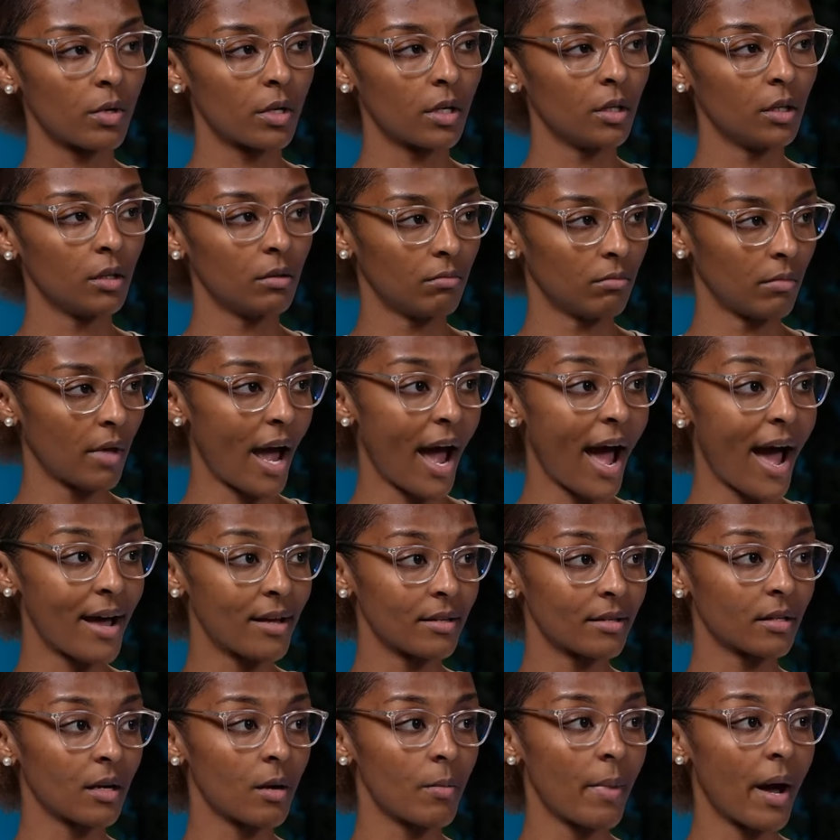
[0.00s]
want to
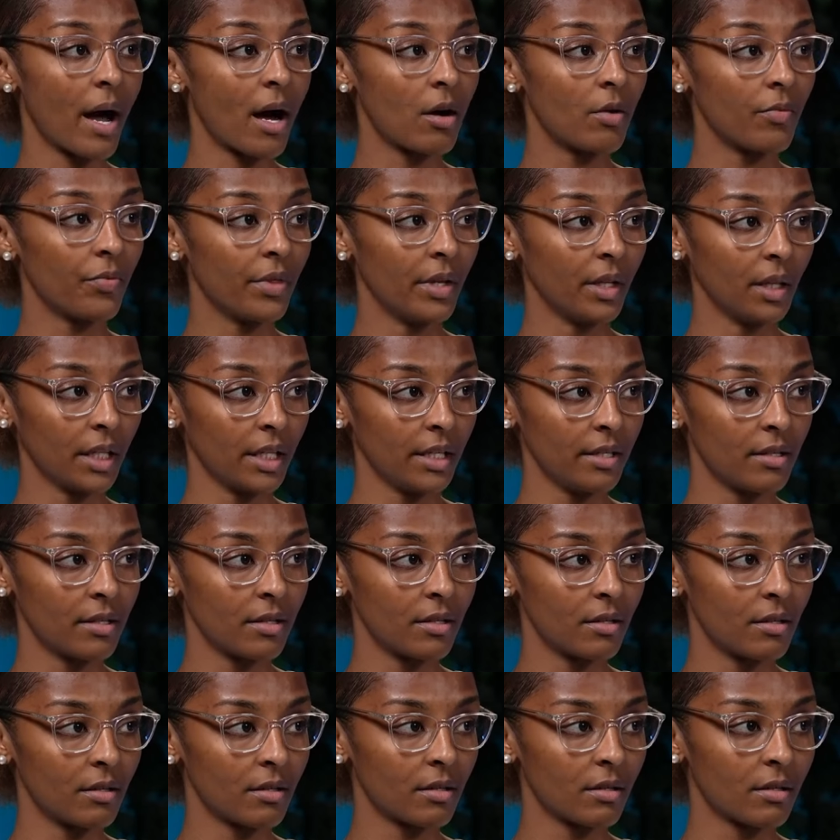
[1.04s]
ask about the
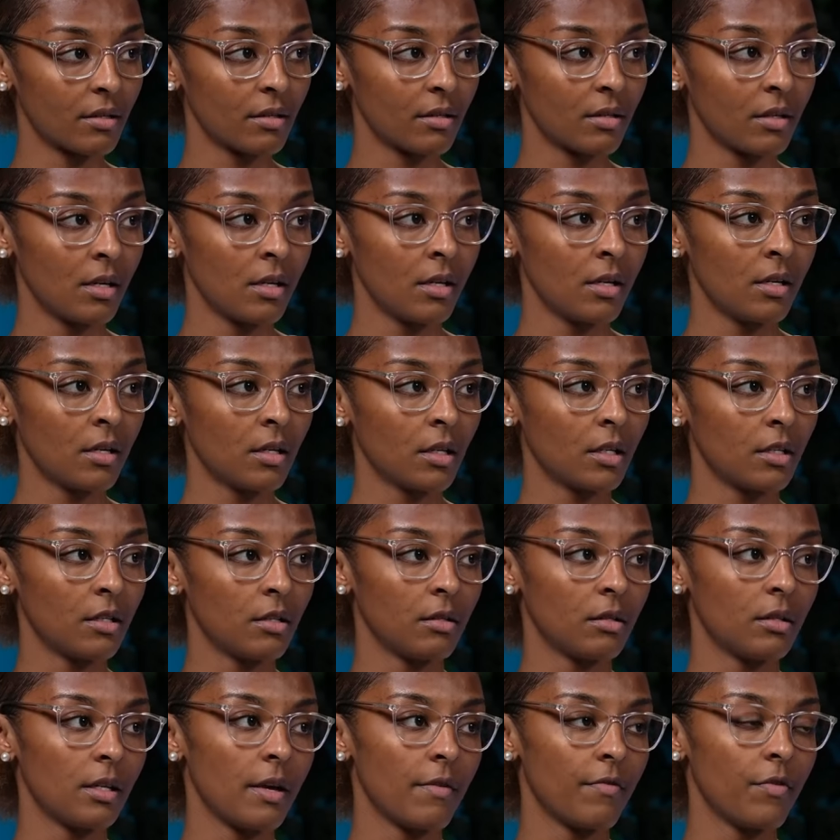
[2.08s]
leases.
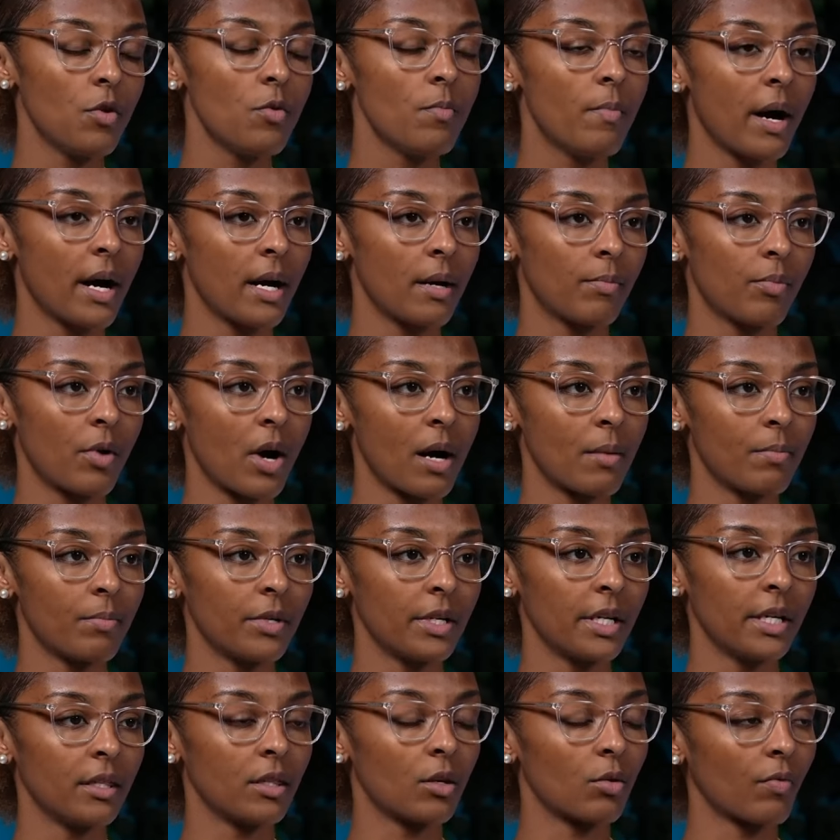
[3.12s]
Because if you buy a
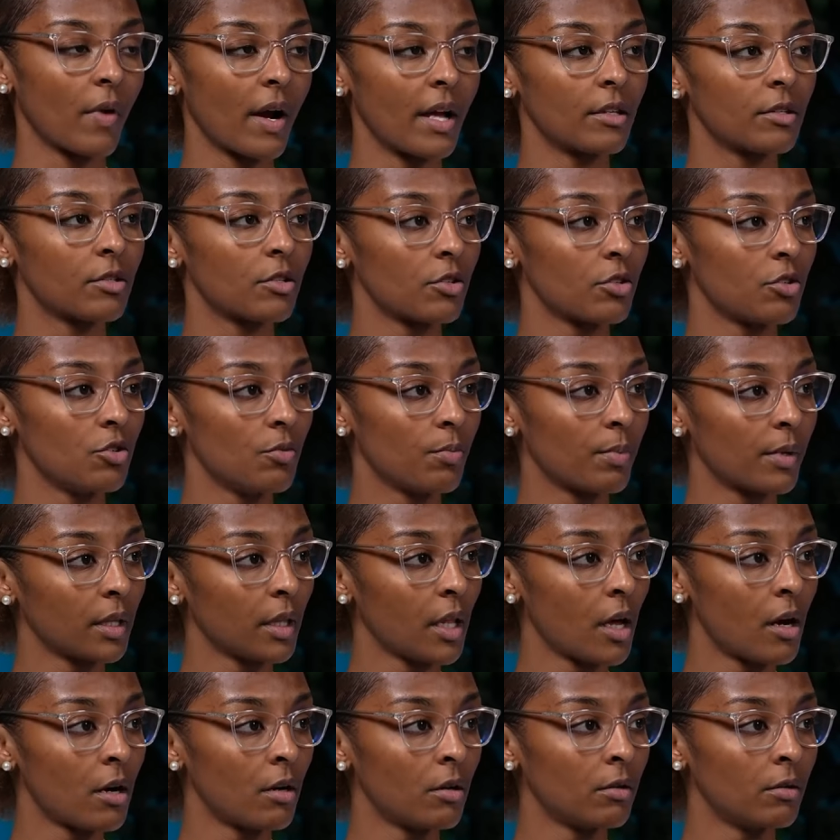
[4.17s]
property and the rents are super
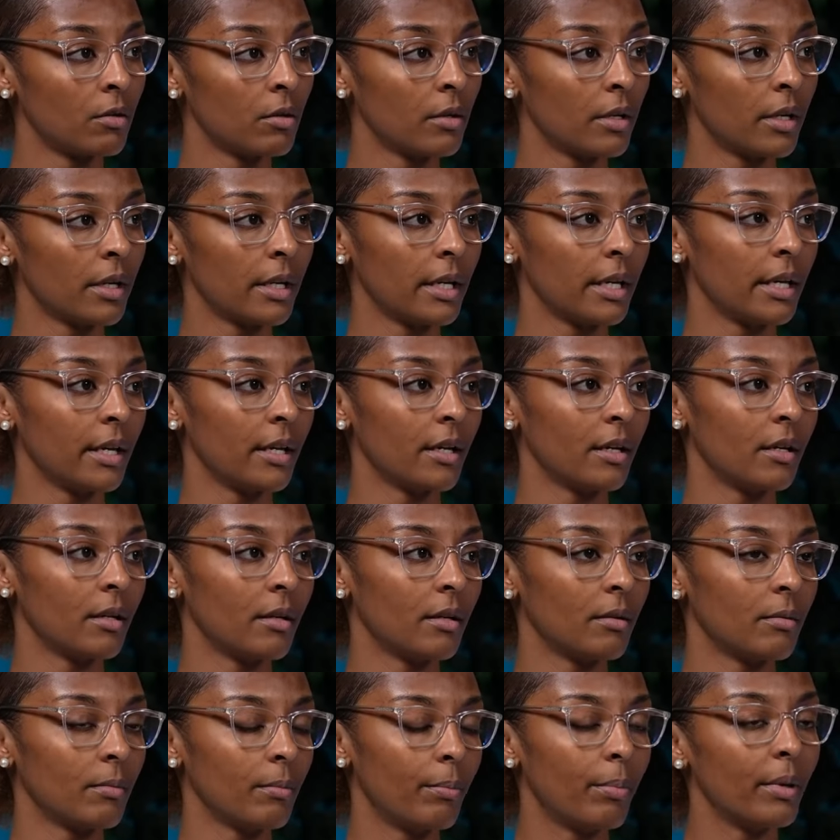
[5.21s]
low,
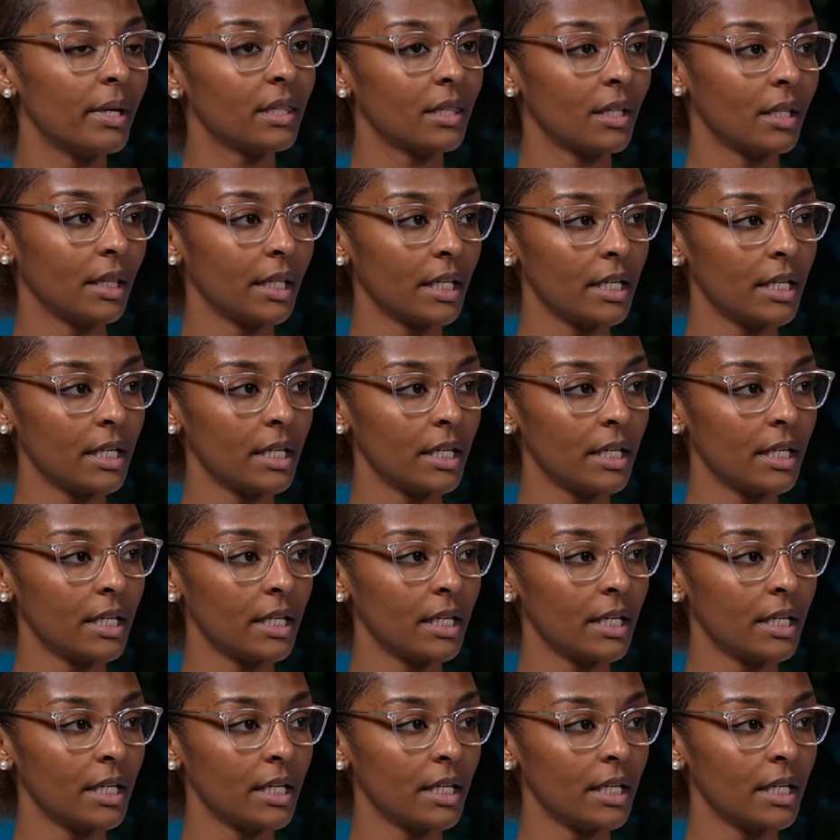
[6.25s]
but the